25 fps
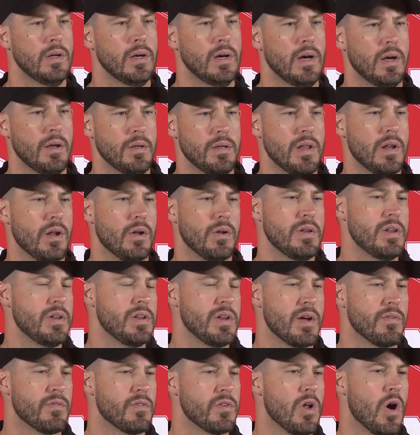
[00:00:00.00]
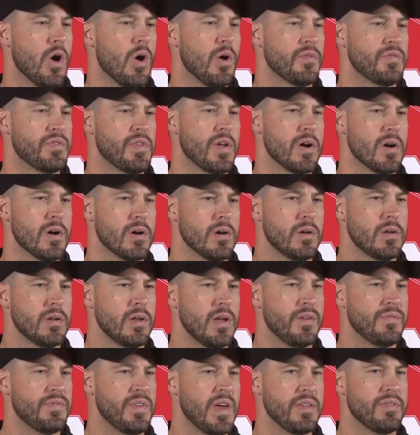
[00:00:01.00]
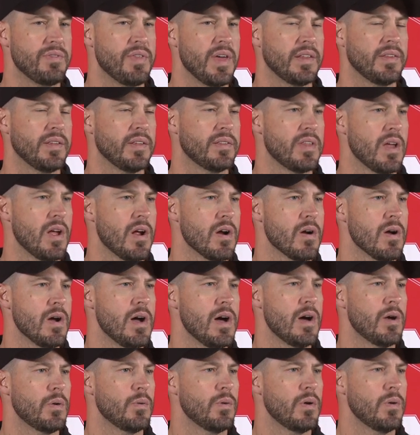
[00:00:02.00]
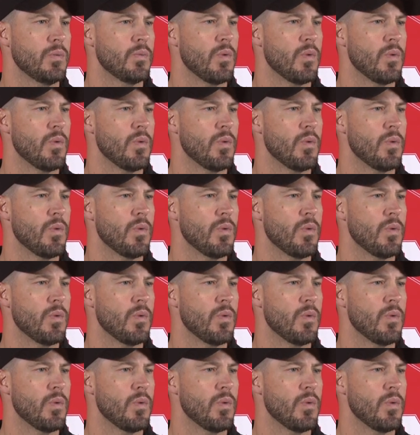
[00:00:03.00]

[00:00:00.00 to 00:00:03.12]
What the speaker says: And you never know if they think that their